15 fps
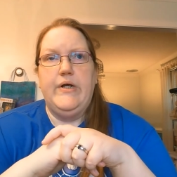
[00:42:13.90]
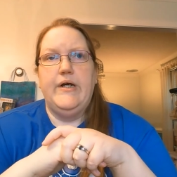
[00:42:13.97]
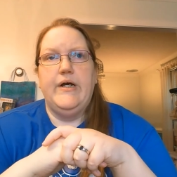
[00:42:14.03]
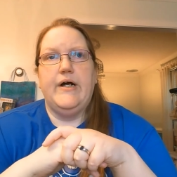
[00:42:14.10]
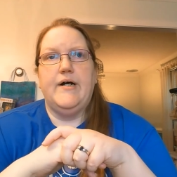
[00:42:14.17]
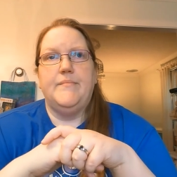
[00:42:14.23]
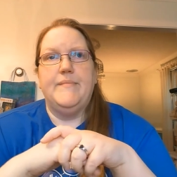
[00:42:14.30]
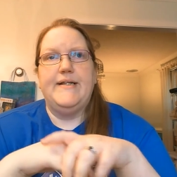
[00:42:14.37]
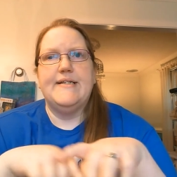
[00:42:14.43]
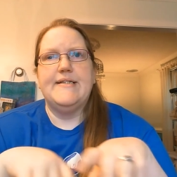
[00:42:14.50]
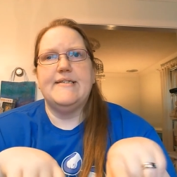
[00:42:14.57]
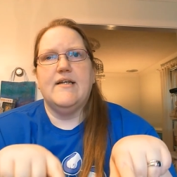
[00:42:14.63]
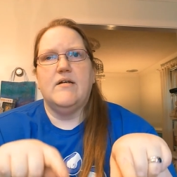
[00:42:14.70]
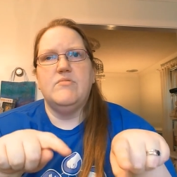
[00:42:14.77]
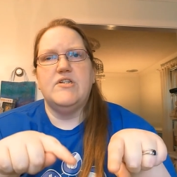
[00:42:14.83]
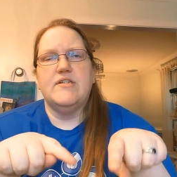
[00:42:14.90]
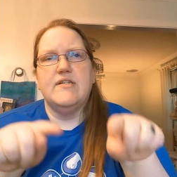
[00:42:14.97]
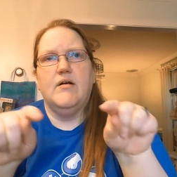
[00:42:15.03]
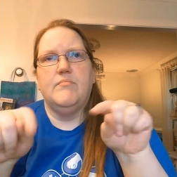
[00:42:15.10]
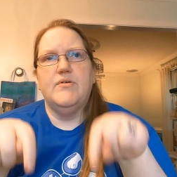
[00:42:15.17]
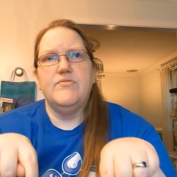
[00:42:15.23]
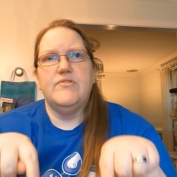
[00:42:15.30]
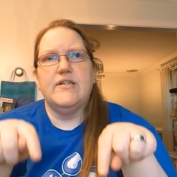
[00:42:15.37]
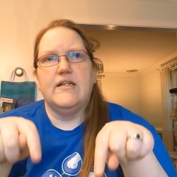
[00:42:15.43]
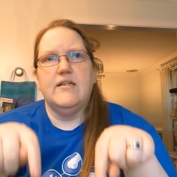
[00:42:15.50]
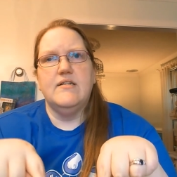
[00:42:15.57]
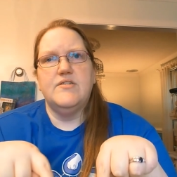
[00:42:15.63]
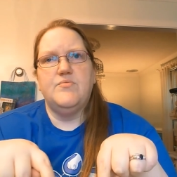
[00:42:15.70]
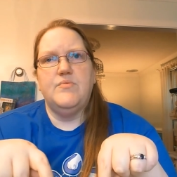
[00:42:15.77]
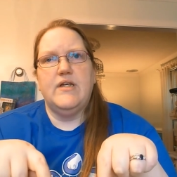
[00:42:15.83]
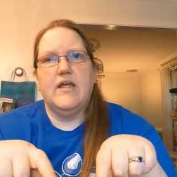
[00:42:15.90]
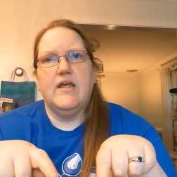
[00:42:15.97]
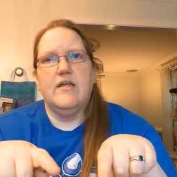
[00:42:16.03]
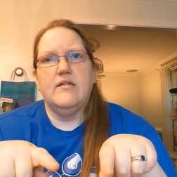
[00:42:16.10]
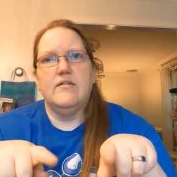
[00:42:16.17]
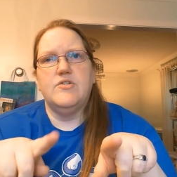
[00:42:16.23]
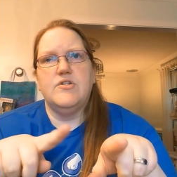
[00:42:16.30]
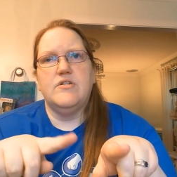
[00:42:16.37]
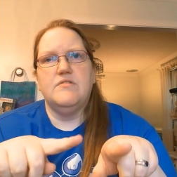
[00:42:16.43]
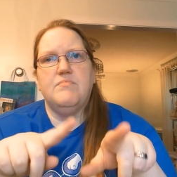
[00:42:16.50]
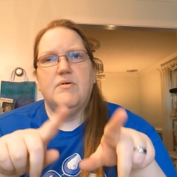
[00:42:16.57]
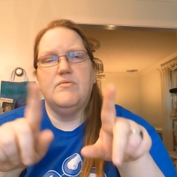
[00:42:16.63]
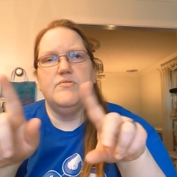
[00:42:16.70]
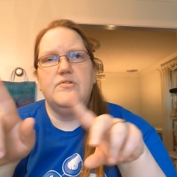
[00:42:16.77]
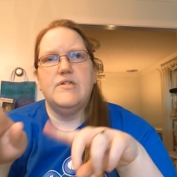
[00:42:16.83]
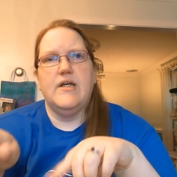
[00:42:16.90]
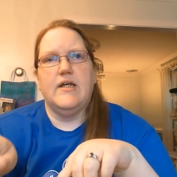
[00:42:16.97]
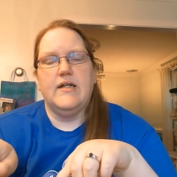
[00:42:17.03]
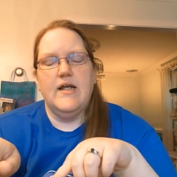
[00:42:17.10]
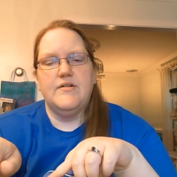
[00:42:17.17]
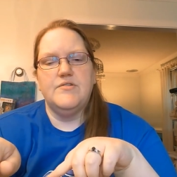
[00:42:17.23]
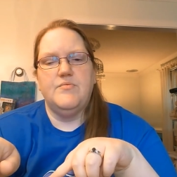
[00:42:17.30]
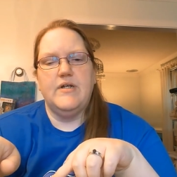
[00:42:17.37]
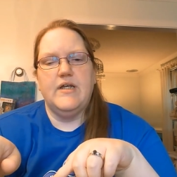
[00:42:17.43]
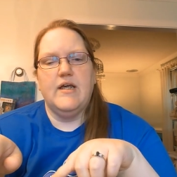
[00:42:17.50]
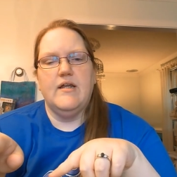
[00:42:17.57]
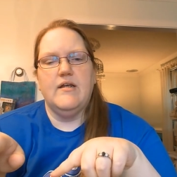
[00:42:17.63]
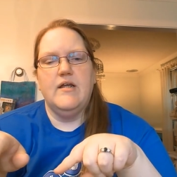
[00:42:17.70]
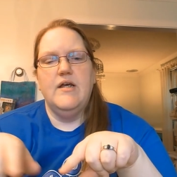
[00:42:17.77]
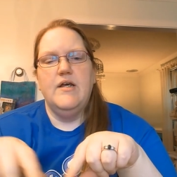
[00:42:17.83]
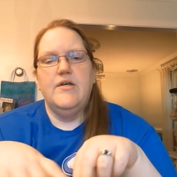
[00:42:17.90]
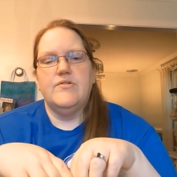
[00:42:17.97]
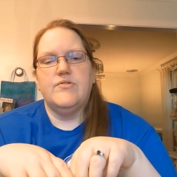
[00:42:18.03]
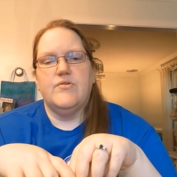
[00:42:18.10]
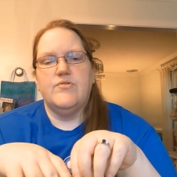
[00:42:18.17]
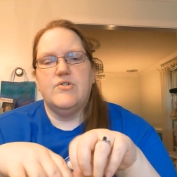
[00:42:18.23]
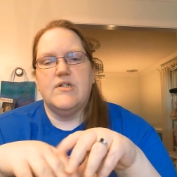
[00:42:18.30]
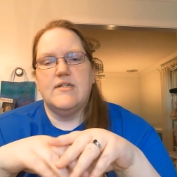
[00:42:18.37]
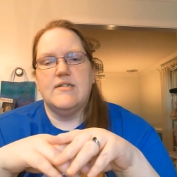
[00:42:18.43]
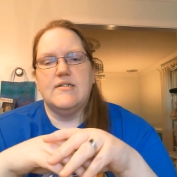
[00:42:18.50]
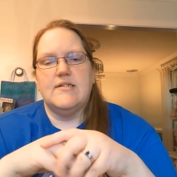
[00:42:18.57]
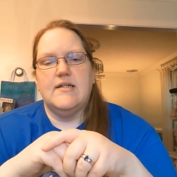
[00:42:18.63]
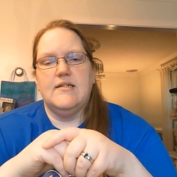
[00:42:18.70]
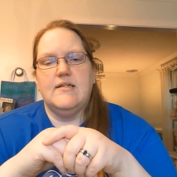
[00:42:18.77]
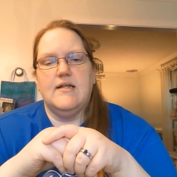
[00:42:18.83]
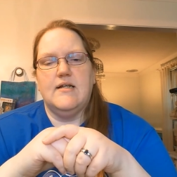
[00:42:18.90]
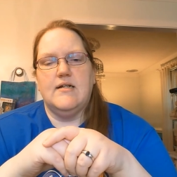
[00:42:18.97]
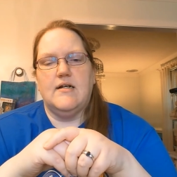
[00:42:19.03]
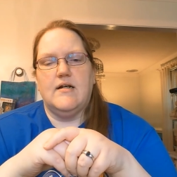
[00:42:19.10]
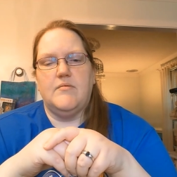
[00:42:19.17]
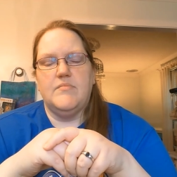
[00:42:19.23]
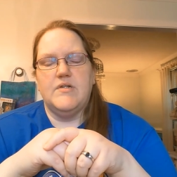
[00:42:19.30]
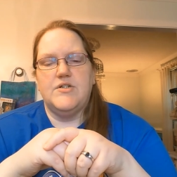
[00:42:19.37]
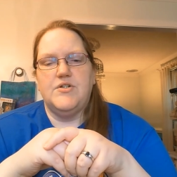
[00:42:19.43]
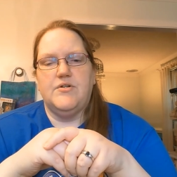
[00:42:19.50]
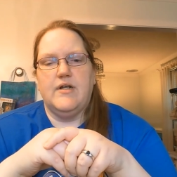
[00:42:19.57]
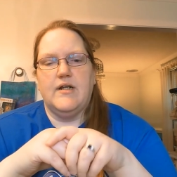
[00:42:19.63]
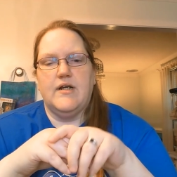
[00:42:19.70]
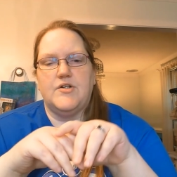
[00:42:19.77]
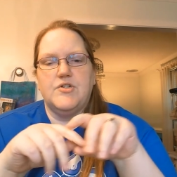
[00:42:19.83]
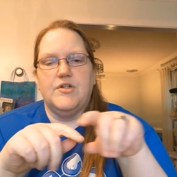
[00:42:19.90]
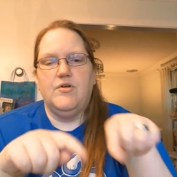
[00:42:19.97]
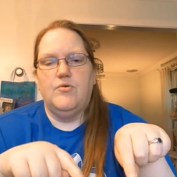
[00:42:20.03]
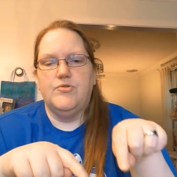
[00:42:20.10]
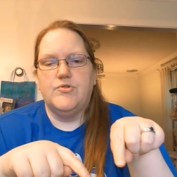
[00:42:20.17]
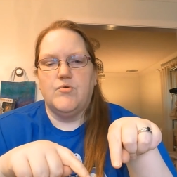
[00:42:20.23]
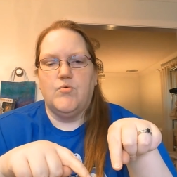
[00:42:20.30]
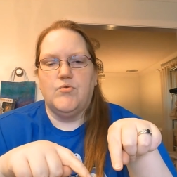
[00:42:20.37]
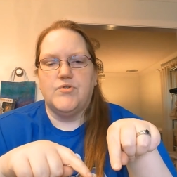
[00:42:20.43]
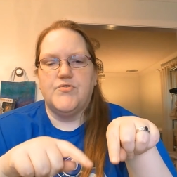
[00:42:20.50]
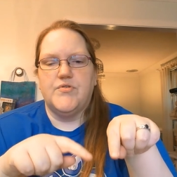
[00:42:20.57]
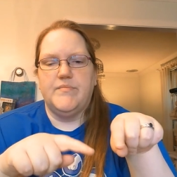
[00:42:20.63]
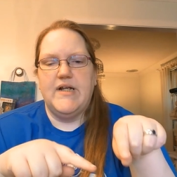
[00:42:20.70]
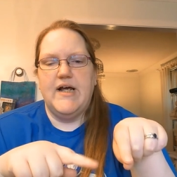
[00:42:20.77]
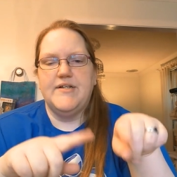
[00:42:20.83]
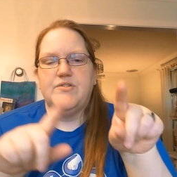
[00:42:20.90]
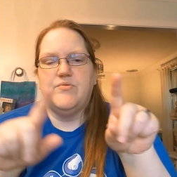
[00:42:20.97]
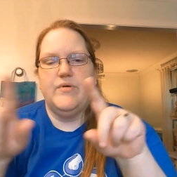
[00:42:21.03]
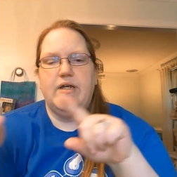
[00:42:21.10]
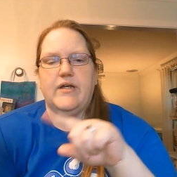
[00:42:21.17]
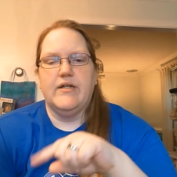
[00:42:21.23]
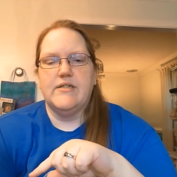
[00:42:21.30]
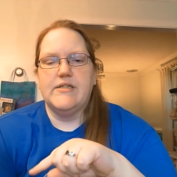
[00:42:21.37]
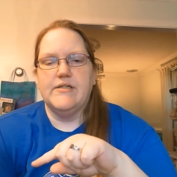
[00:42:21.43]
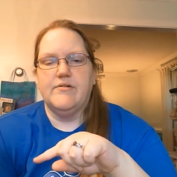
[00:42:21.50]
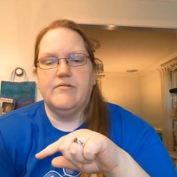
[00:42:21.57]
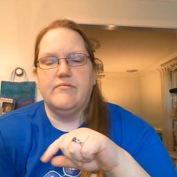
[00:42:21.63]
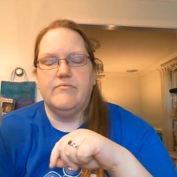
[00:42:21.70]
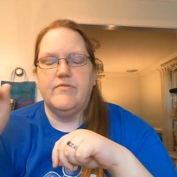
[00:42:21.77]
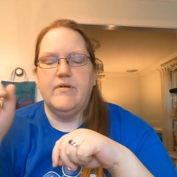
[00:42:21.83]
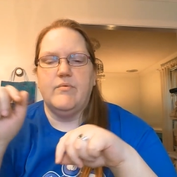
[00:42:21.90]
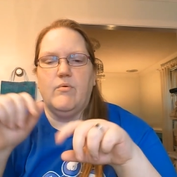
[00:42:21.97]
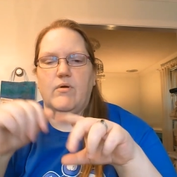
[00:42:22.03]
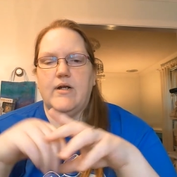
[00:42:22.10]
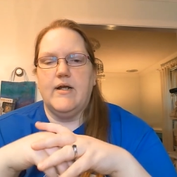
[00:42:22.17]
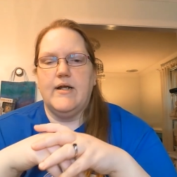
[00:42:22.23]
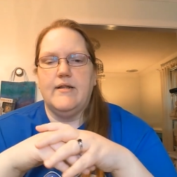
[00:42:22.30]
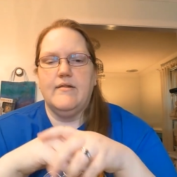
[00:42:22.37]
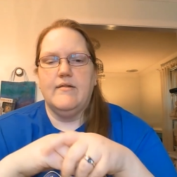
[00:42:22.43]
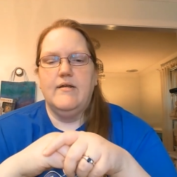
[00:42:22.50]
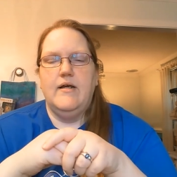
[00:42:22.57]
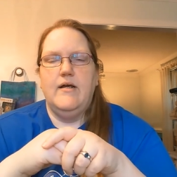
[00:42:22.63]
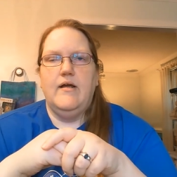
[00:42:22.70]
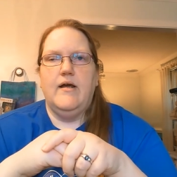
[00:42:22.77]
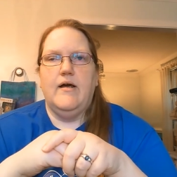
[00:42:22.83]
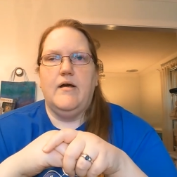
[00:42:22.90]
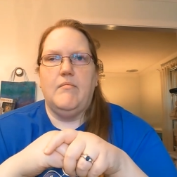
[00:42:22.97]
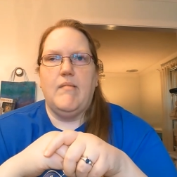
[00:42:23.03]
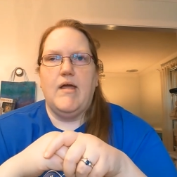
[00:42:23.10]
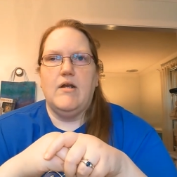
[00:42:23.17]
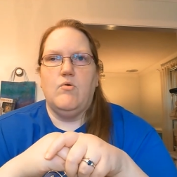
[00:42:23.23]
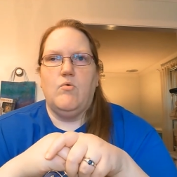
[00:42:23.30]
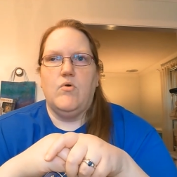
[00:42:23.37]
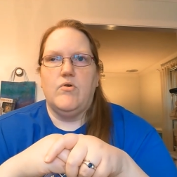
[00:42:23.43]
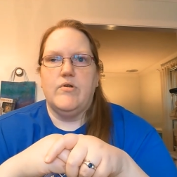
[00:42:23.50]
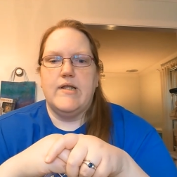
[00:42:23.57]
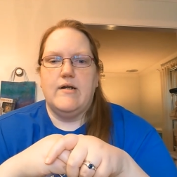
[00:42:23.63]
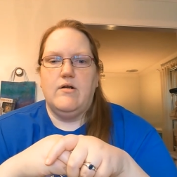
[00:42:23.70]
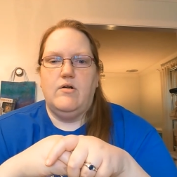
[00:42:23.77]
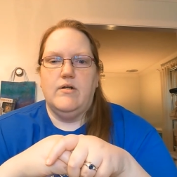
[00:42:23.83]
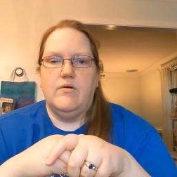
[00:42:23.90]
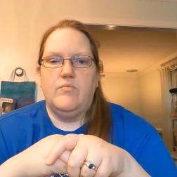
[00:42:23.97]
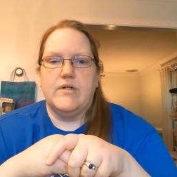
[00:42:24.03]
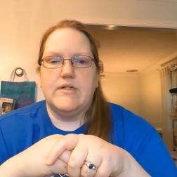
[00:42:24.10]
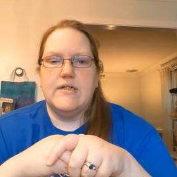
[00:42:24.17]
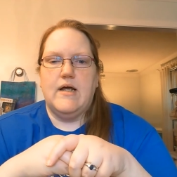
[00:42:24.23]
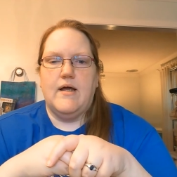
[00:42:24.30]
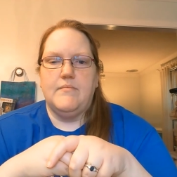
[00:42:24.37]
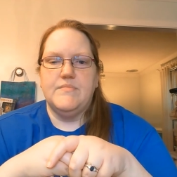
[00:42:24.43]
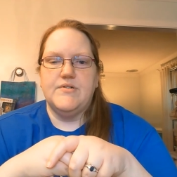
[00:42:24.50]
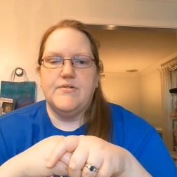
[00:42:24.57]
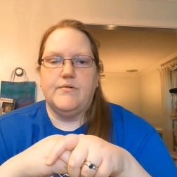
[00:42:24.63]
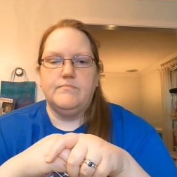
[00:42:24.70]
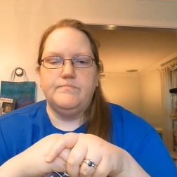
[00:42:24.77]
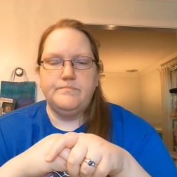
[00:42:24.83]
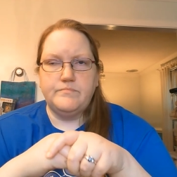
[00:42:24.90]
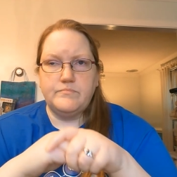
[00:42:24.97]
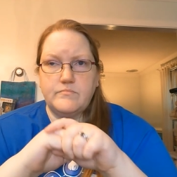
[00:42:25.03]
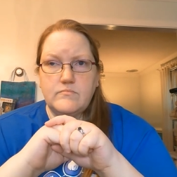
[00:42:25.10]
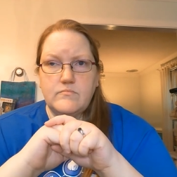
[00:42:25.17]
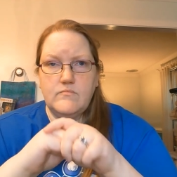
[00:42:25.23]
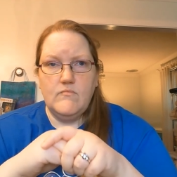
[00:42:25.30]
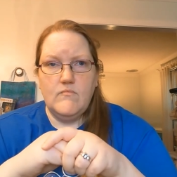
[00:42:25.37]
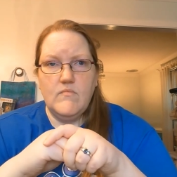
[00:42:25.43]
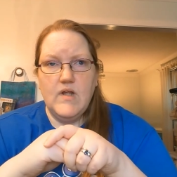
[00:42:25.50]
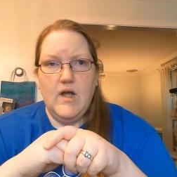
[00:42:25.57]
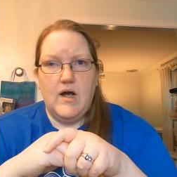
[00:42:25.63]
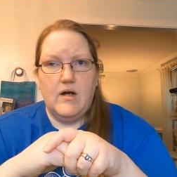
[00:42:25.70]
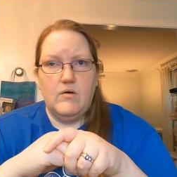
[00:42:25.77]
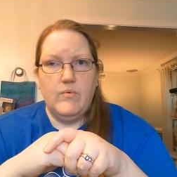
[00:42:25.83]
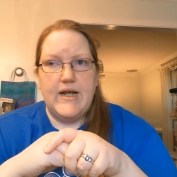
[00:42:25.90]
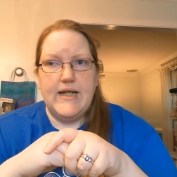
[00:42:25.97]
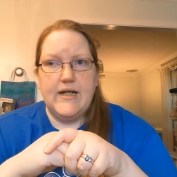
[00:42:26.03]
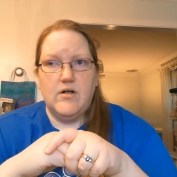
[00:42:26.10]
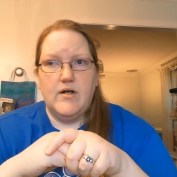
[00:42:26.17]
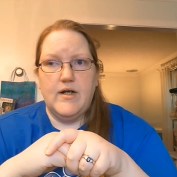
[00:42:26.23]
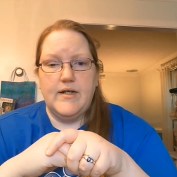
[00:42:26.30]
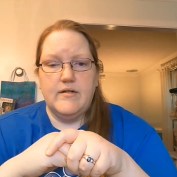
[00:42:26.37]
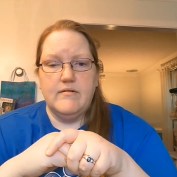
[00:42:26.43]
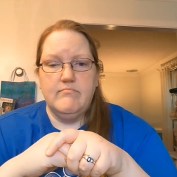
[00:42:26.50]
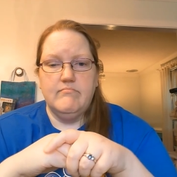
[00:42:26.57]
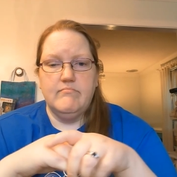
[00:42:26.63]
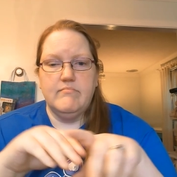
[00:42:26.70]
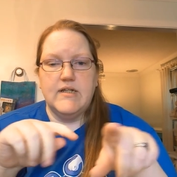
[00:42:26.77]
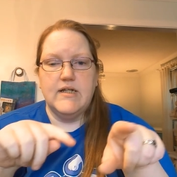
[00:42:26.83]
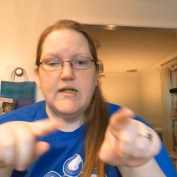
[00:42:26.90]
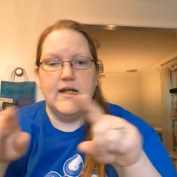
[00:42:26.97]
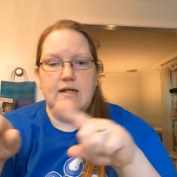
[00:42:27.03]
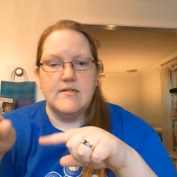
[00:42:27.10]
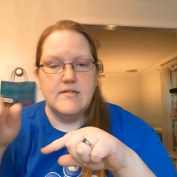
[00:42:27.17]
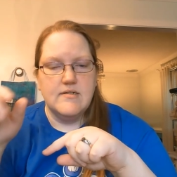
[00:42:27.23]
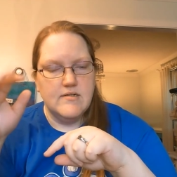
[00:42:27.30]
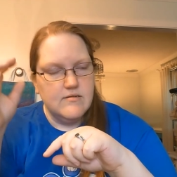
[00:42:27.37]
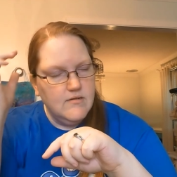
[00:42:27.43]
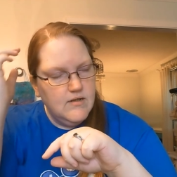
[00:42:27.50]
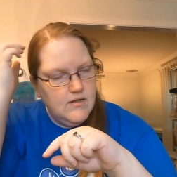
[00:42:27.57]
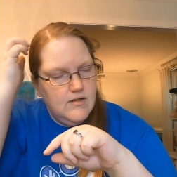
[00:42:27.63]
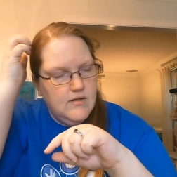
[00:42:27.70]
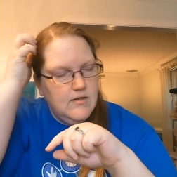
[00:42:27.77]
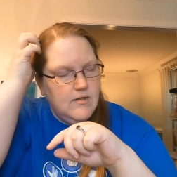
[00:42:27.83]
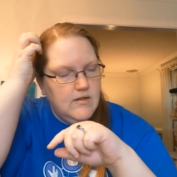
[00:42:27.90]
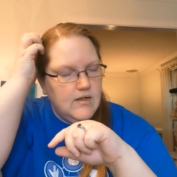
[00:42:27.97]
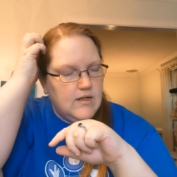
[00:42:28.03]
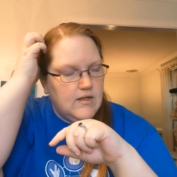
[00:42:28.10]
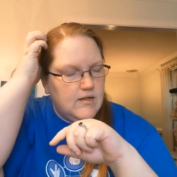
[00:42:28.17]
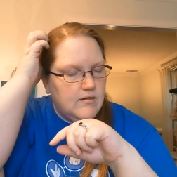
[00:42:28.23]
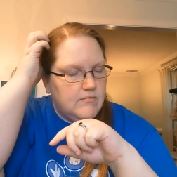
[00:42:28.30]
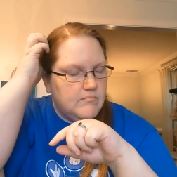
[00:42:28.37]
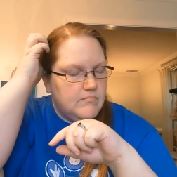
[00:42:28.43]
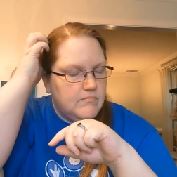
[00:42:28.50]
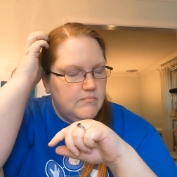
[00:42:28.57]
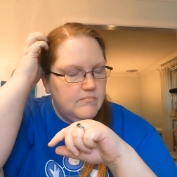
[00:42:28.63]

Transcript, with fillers: um, and this time she's not posting this weekend she's posting next weekend so she has said that um, that you can actually hold your orders from last week until February 9th um, and order that all at one time so uh, waiting on the next um,